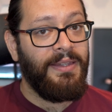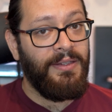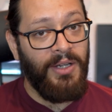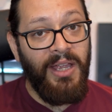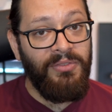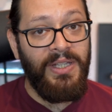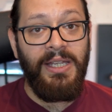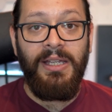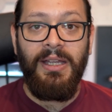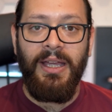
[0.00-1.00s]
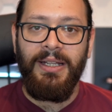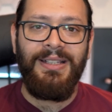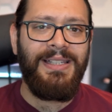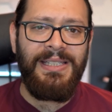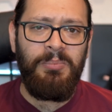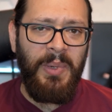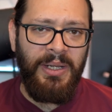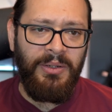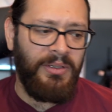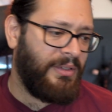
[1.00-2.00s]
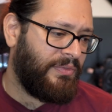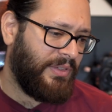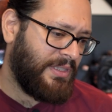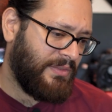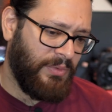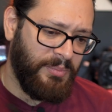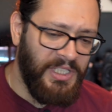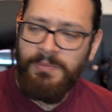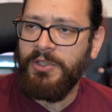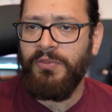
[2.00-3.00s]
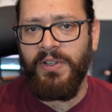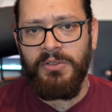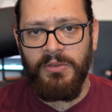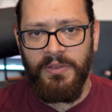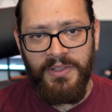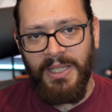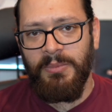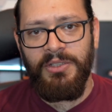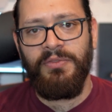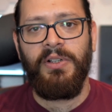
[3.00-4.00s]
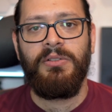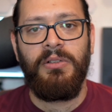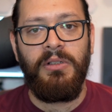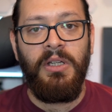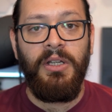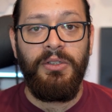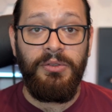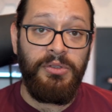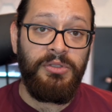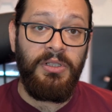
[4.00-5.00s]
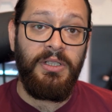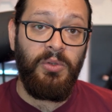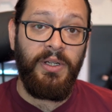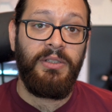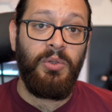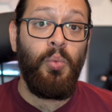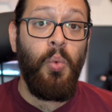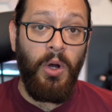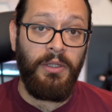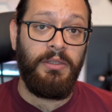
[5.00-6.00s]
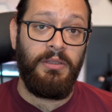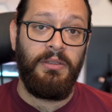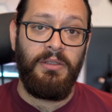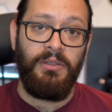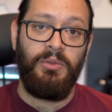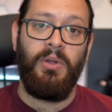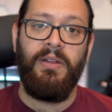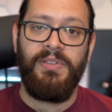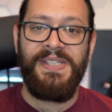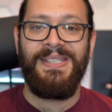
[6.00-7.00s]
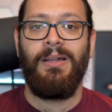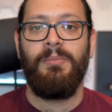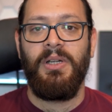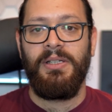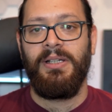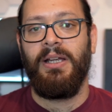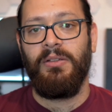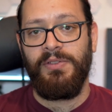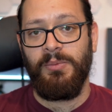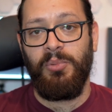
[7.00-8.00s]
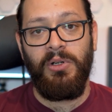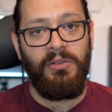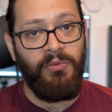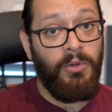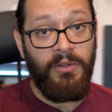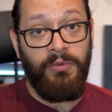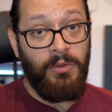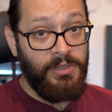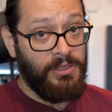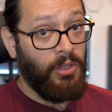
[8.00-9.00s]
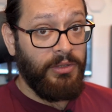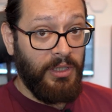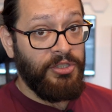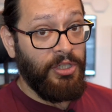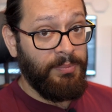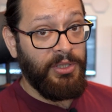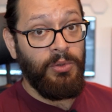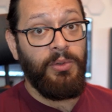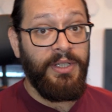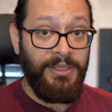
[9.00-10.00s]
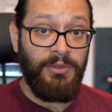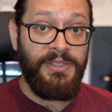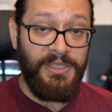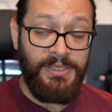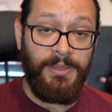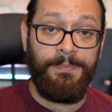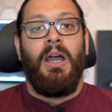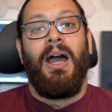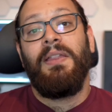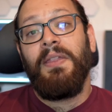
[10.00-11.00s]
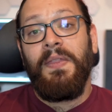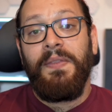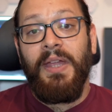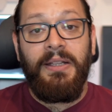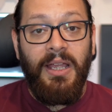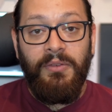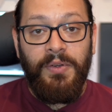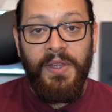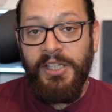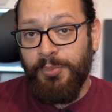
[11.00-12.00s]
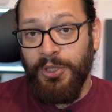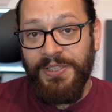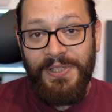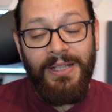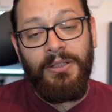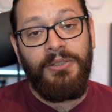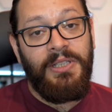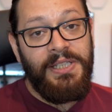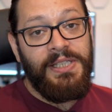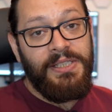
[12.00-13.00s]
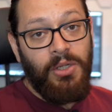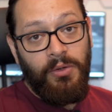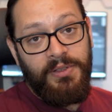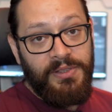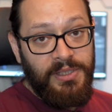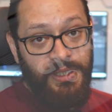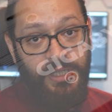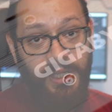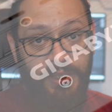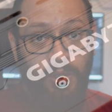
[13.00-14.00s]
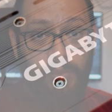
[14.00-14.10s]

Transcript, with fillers: They're heavy, and it doesn't matter if it's from this manufacturer or that manufacturer, you're usually going to want to have some kind of support for a 4-slot GPU in your system. Other than that, everything is pretty standard. This is obviously an